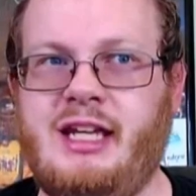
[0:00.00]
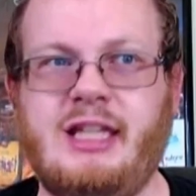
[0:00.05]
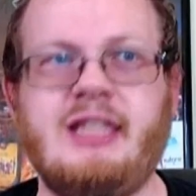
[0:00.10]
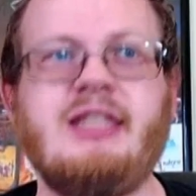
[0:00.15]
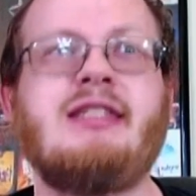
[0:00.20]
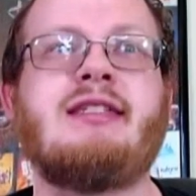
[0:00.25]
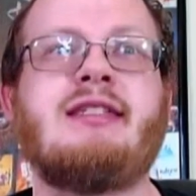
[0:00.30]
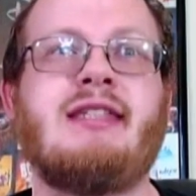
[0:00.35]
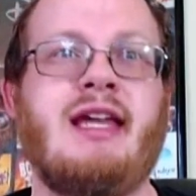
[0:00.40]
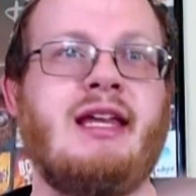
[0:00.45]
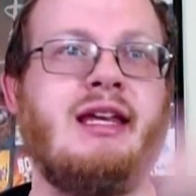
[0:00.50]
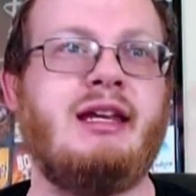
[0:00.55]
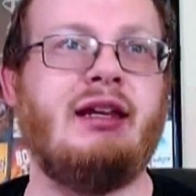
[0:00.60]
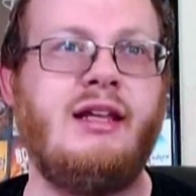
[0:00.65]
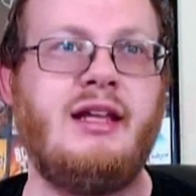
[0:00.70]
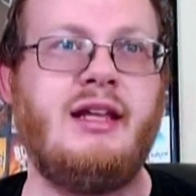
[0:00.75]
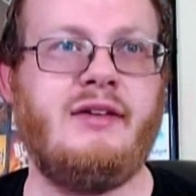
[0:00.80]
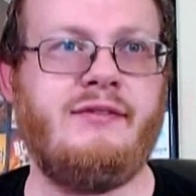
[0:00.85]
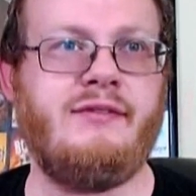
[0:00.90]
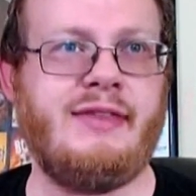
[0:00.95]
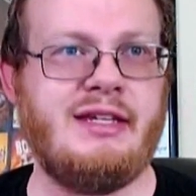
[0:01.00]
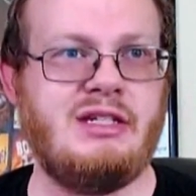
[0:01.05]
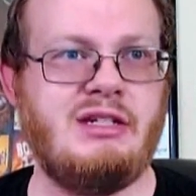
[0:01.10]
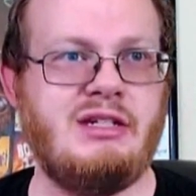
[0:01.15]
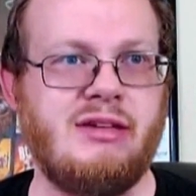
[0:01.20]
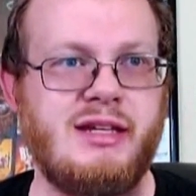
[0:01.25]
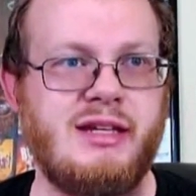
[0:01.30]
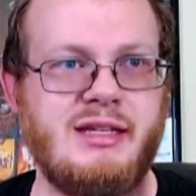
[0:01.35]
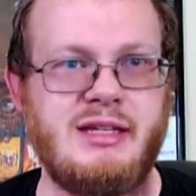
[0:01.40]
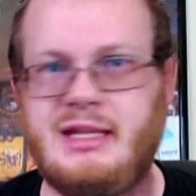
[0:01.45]
insane enough that you
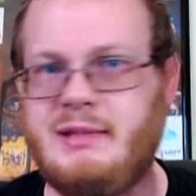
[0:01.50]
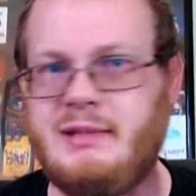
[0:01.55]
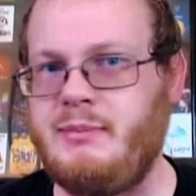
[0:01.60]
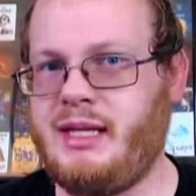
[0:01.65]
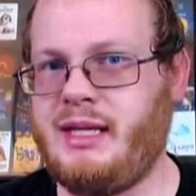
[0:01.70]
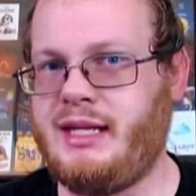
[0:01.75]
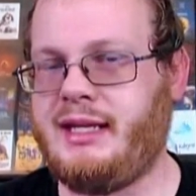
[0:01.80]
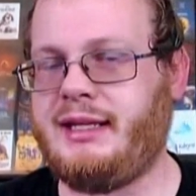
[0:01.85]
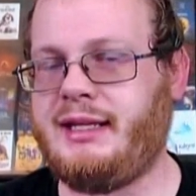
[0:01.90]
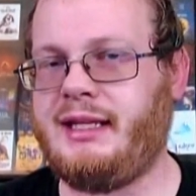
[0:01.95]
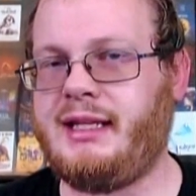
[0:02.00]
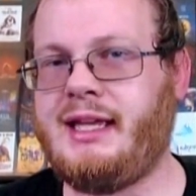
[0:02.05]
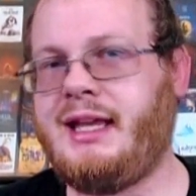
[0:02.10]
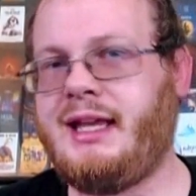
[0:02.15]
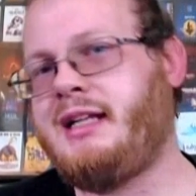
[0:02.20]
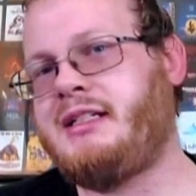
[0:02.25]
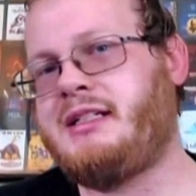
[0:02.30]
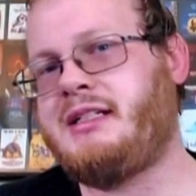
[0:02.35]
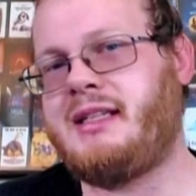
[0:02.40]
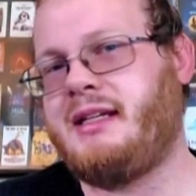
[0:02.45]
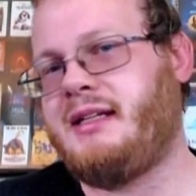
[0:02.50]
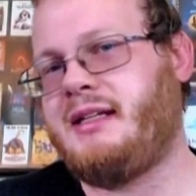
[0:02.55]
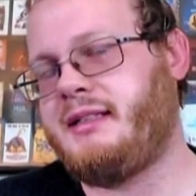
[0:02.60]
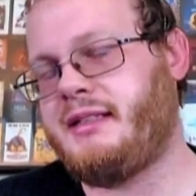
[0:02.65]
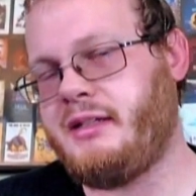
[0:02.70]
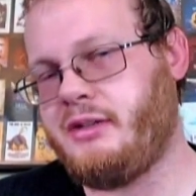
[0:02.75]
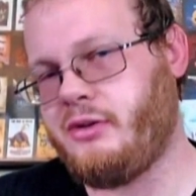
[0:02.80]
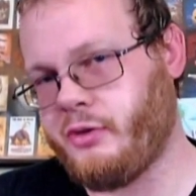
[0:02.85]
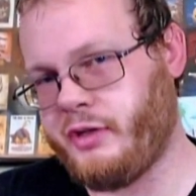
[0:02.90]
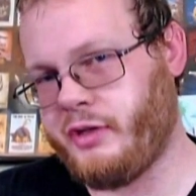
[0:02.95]
can immediately catch that it's
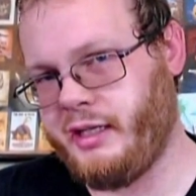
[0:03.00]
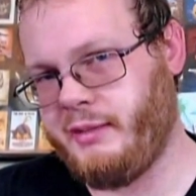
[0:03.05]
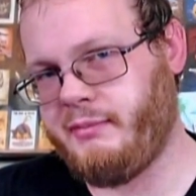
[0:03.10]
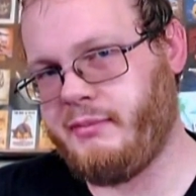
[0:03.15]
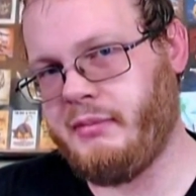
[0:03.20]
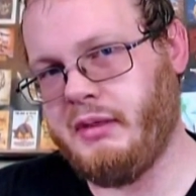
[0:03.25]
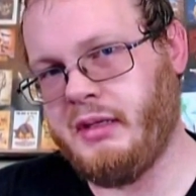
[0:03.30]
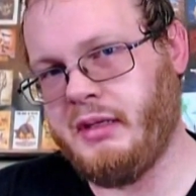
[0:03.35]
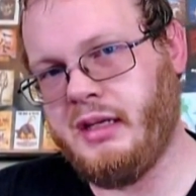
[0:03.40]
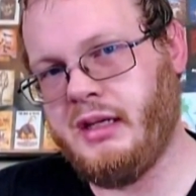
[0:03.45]
a dream,